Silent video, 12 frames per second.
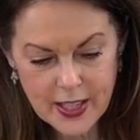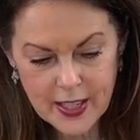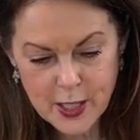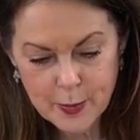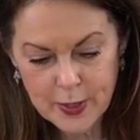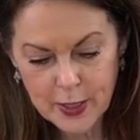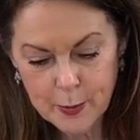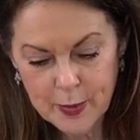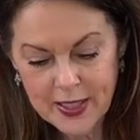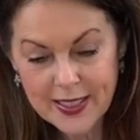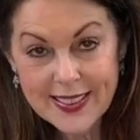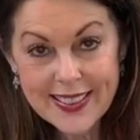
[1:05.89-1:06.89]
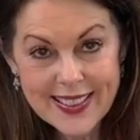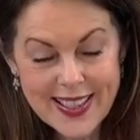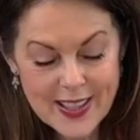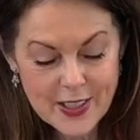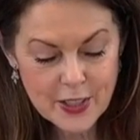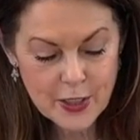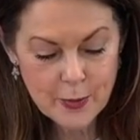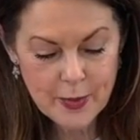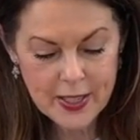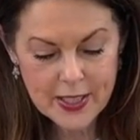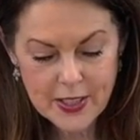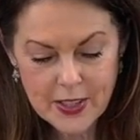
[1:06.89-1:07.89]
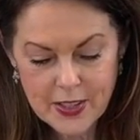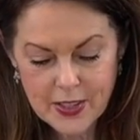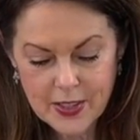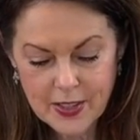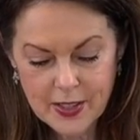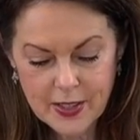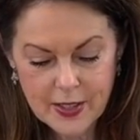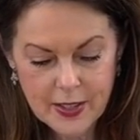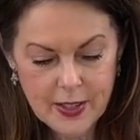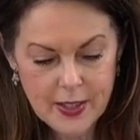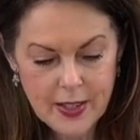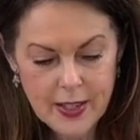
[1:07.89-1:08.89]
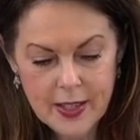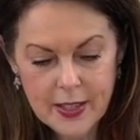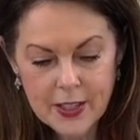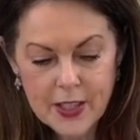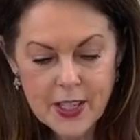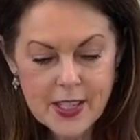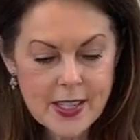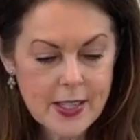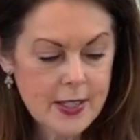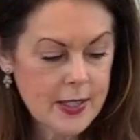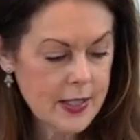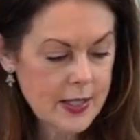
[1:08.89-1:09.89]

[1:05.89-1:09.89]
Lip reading: I like to put a little bit, not too much, and I'll toss it.